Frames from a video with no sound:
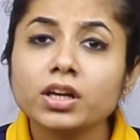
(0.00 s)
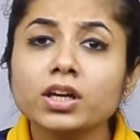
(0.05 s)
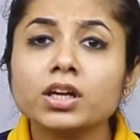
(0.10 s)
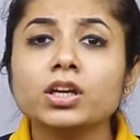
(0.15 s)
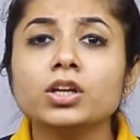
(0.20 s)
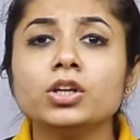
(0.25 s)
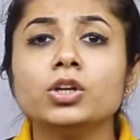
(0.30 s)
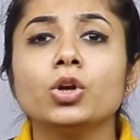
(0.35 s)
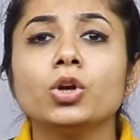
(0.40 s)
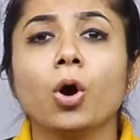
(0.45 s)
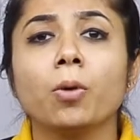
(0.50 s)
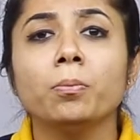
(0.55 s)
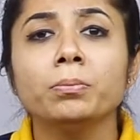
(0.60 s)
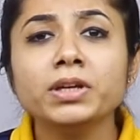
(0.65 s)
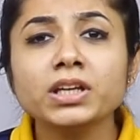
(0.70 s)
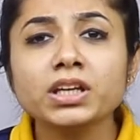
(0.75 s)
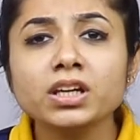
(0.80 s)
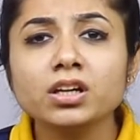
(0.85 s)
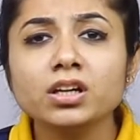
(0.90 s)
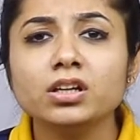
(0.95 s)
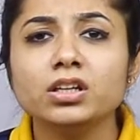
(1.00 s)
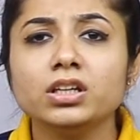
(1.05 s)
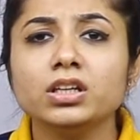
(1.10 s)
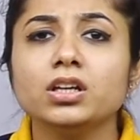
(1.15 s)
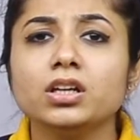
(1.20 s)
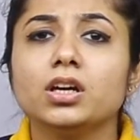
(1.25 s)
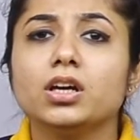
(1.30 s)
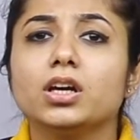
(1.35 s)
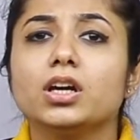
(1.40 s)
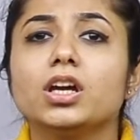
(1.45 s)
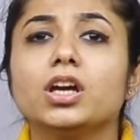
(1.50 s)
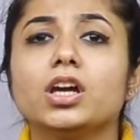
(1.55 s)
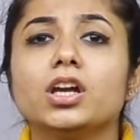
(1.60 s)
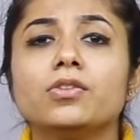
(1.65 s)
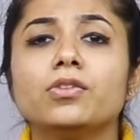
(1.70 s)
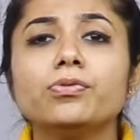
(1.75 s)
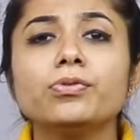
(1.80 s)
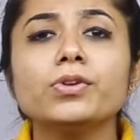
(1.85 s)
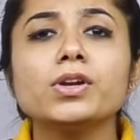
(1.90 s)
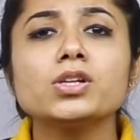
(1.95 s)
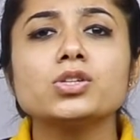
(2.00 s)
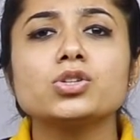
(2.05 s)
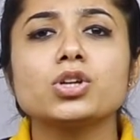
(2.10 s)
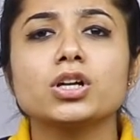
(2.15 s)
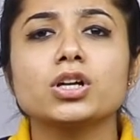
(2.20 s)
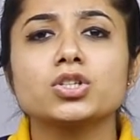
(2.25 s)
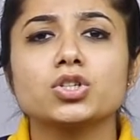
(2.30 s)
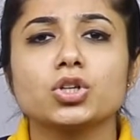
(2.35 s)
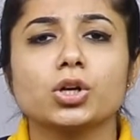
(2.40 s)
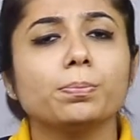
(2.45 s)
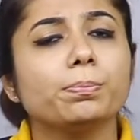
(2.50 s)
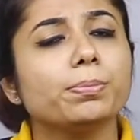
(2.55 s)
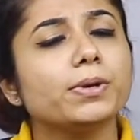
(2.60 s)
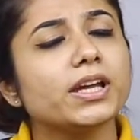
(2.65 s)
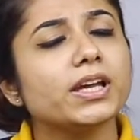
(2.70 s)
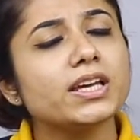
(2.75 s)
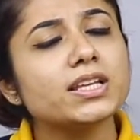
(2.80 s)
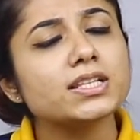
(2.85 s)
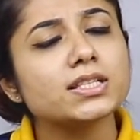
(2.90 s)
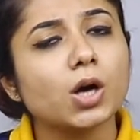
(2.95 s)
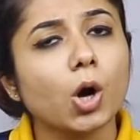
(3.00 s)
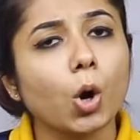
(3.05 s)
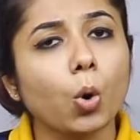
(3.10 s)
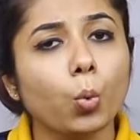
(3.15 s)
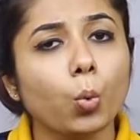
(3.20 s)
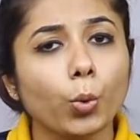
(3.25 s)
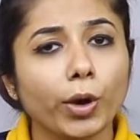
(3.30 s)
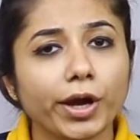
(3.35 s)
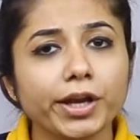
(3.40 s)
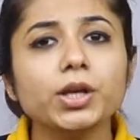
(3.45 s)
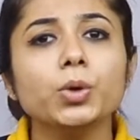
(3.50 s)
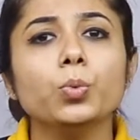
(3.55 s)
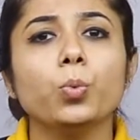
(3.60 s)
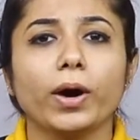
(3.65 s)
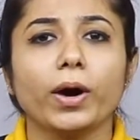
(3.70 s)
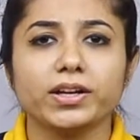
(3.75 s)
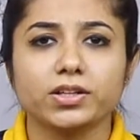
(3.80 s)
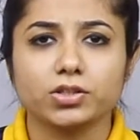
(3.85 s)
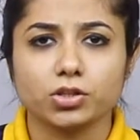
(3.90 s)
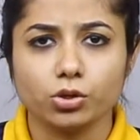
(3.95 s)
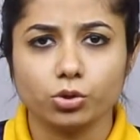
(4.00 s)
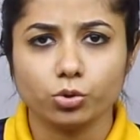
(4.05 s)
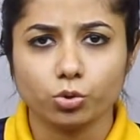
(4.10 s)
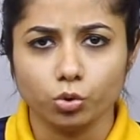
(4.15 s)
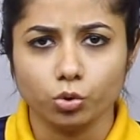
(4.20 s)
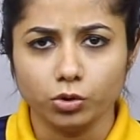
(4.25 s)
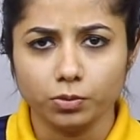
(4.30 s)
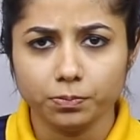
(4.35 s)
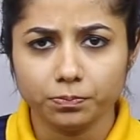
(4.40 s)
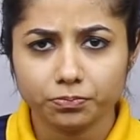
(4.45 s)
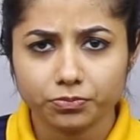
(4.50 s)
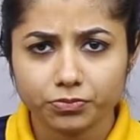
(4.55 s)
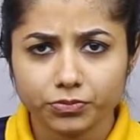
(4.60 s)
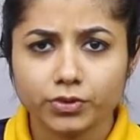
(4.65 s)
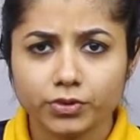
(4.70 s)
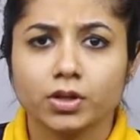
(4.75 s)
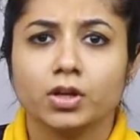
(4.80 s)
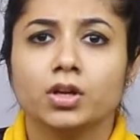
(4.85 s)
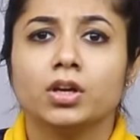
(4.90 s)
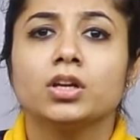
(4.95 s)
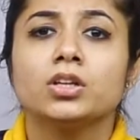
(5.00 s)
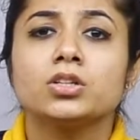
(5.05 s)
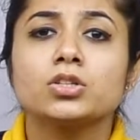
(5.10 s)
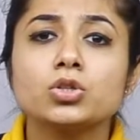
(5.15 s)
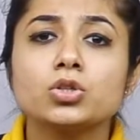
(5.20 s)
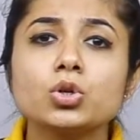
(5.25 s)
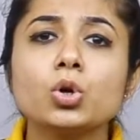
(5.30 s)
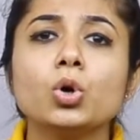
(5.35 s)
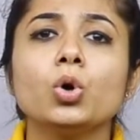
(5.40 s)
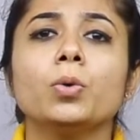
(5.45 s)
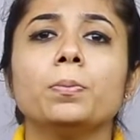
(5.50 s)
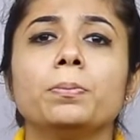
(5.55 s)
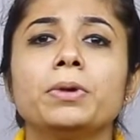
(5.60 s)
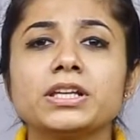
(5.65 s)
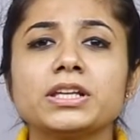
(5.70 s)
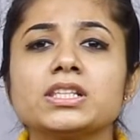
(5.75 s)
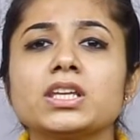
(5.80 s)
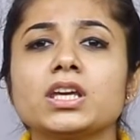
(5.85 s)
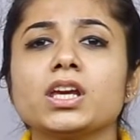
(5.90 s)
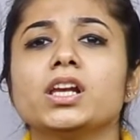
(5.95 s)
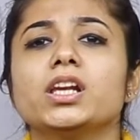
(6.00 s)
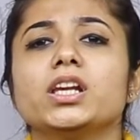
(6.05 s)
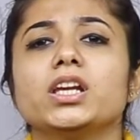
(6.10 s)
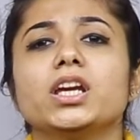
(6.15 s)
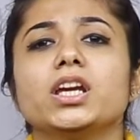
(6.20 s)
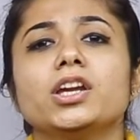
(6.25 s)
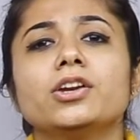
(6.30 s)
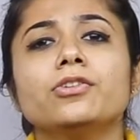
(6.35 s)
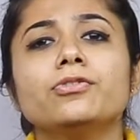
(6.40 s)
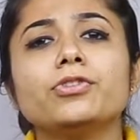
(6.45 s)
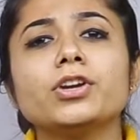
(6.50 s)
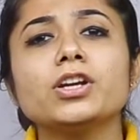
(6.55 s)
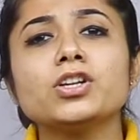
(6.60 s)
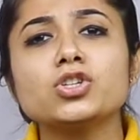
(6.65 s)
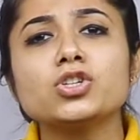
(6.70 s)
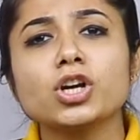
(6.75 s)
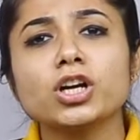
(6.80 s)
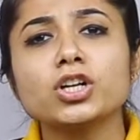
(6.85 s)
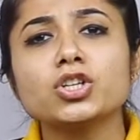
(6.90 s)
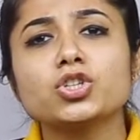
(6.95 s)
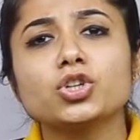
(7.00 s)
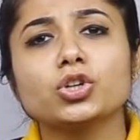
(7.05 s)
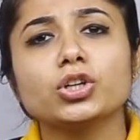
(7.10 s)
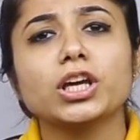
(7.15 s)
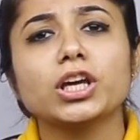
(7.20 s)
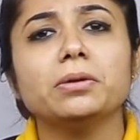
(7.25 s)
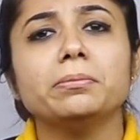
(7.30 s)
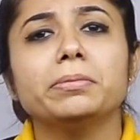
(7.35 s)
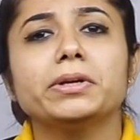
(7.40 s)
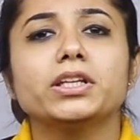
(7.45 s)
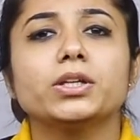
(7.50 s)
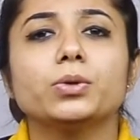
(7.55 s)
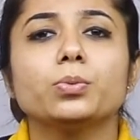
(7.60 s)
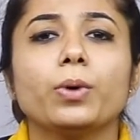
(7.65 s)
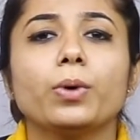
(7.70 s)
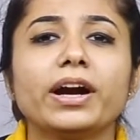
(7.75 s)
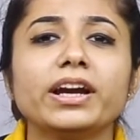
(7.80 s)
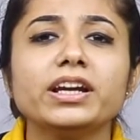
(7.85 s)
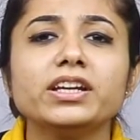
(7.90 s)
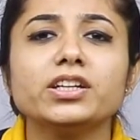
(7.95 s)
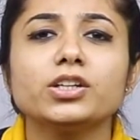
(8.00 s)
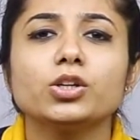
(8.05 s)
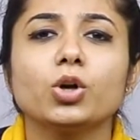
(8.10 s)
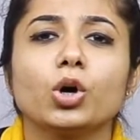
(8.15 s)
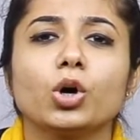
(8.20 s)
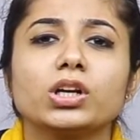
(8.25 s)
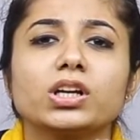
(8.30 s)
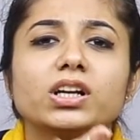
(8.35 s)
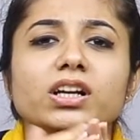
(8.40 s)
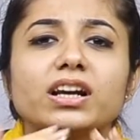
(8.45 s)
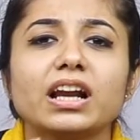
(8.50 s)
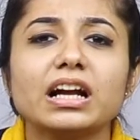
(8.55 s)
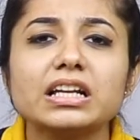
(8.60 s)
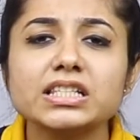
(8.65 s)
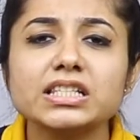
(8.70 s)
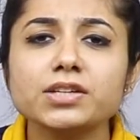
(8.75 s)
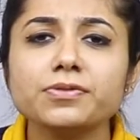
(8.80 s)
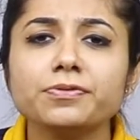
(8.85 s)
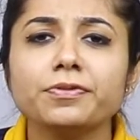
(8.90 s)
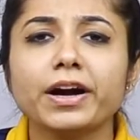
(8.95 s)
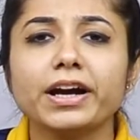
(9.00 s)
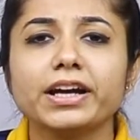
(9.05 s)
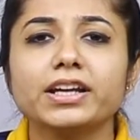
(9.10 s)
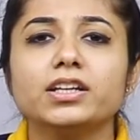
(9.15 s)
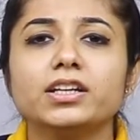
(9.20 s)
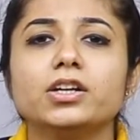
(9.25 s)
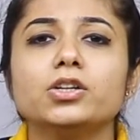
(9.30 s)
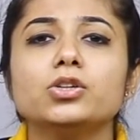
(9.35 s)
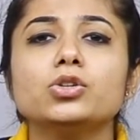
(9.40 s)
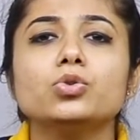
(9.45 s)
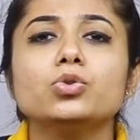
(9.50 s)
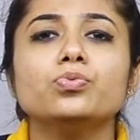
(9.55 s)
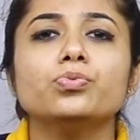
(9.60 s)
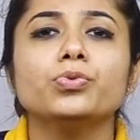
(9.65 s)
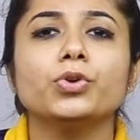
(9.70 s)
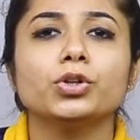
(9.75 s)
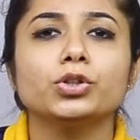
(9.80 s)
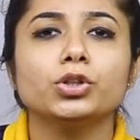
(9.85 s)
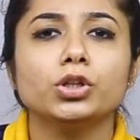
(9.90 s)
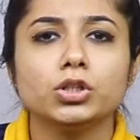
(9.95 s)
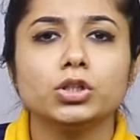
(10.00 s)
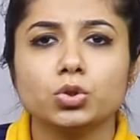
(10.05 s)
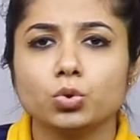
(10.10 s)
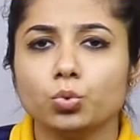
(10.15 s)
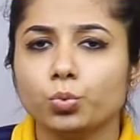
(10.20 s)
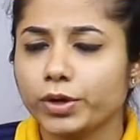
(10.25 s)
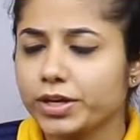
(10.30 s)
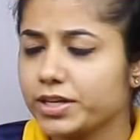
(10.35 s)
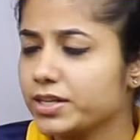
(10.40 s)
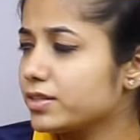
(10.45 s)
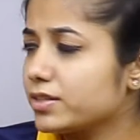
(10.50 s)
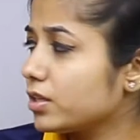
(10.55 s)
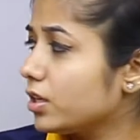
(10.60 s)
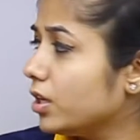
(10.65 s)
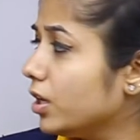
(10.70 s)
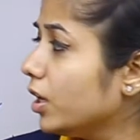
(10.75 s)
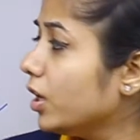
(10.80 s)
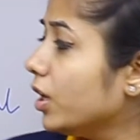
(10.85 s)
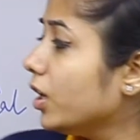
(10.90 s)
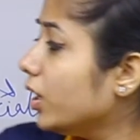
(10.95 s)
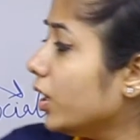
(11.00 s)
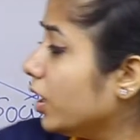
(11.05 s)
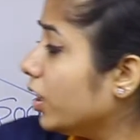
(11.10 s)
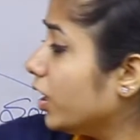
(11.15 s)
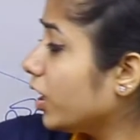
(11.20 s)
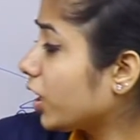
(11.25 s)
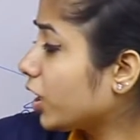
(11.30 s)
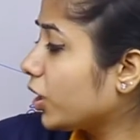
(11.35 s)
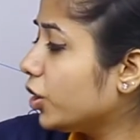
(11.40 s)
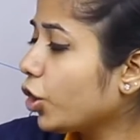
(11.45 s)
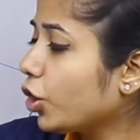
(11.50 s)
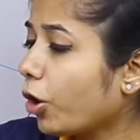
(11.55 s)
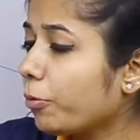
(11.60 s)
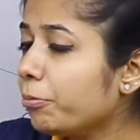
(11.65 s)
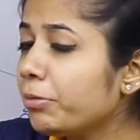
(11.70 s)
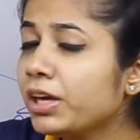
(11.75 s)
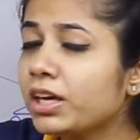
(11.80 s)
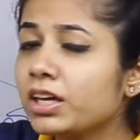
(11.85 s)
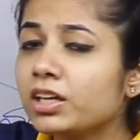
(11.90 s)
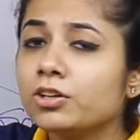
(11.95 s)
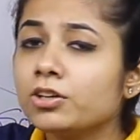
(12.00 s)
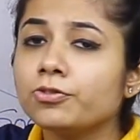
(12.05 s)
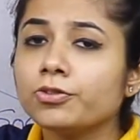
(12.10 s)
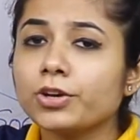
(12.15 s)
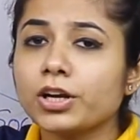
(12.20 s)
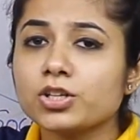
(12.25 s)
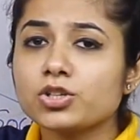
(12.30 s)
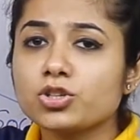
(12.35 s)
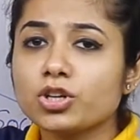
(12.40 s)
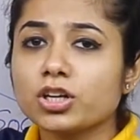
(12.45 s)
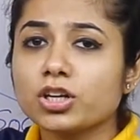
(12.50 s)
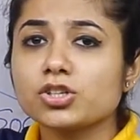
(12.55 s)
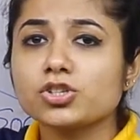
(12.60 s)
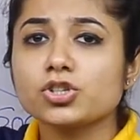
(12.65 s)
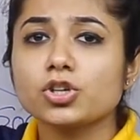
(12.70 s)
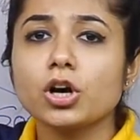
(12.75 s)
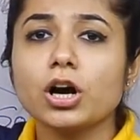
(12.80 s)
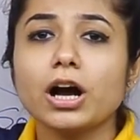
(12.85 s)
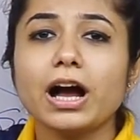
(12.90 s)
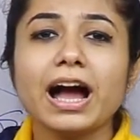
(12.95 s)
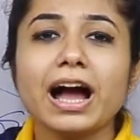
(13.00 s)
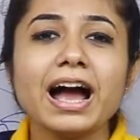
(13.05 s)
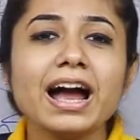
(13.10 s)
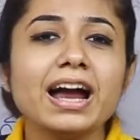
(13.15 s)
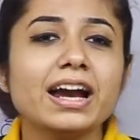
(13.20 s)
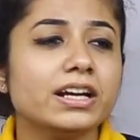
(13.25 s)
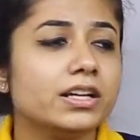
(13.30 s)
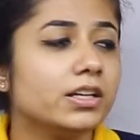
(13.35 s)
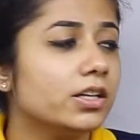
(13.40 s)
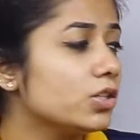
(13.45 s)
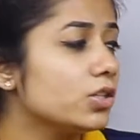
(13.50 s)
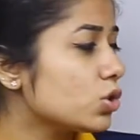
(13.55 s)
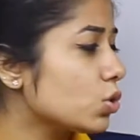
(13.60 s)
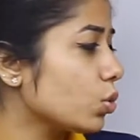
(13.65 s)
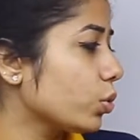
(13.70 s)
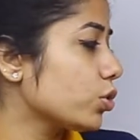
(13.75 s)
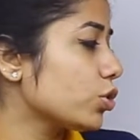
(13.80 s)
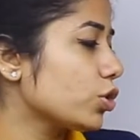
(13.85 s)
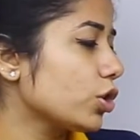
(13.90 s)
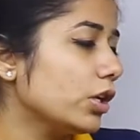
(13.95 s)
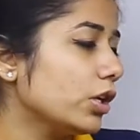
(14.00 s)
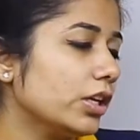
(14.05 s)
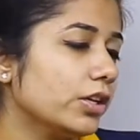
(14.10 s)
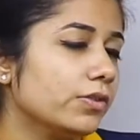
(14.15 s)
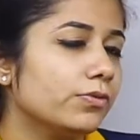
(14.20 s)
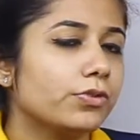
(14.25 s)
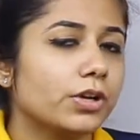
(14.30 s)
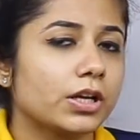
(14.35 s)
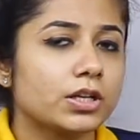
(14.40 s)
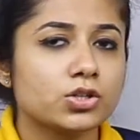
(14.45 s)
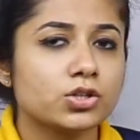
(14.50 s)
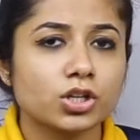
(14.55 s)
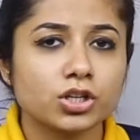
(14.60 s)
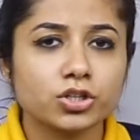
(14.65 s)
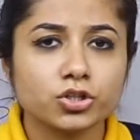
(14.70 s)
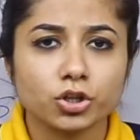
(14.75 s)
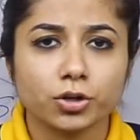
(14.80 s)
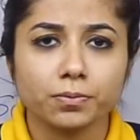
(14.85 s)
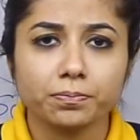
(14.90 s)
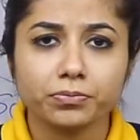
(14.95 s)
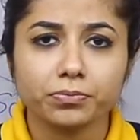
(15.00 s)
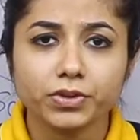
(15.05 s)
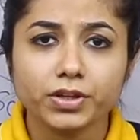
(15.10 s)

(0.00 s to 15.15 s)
economically, infrastructure plays a very vital role. So basically infrastructure can be divided or classified into further two ways economic infrastructure and social infrastructure.